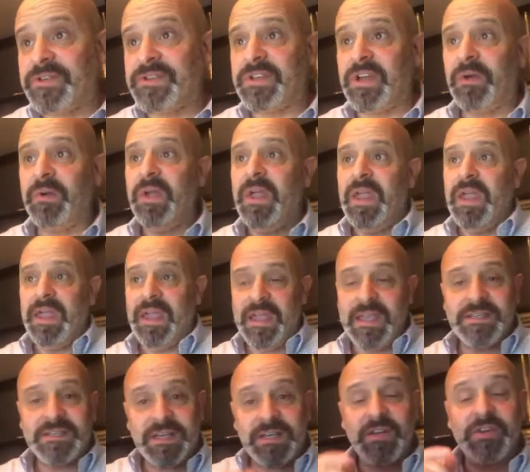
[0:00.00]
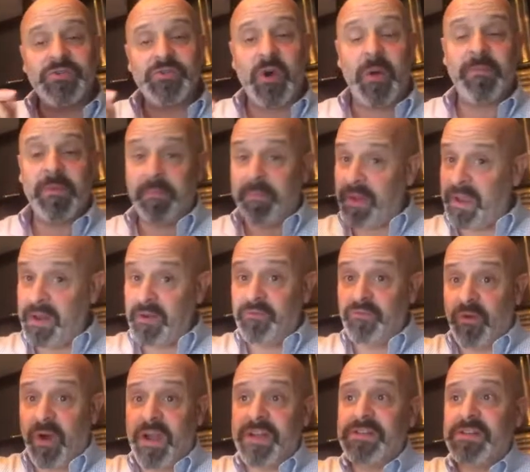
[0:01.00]
So he's going to drop the pin
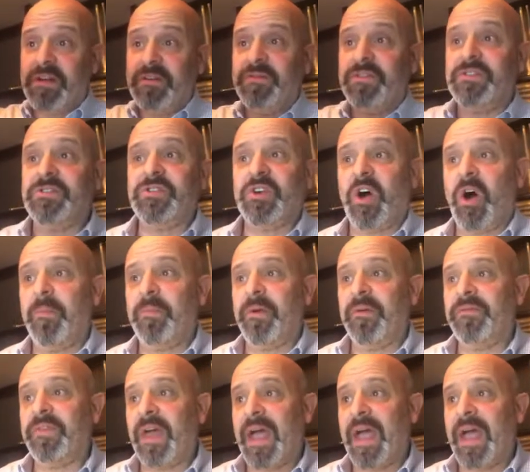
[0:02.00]
right over the top of the